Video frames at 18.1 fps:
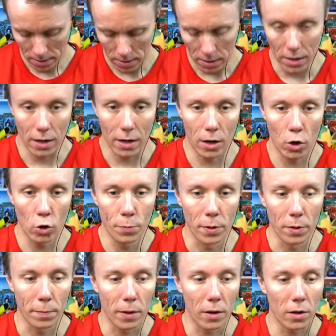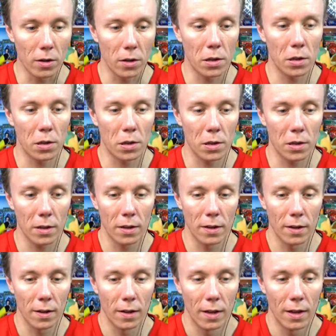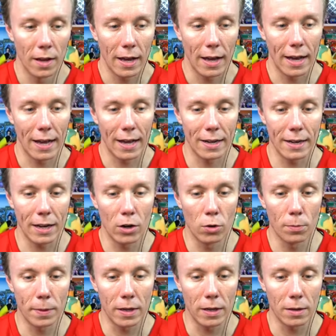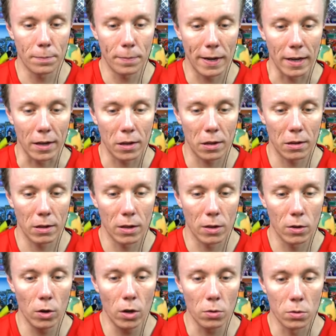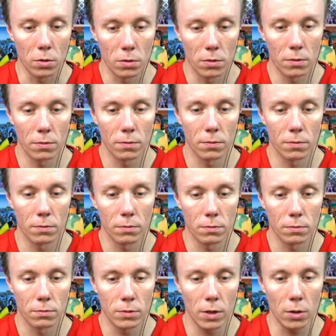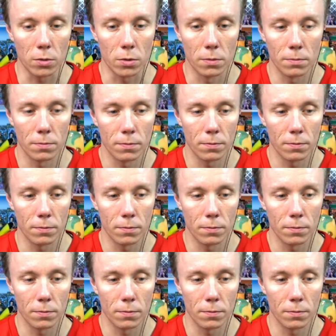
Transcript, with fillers: uh, open box, and LB place. Oh, no.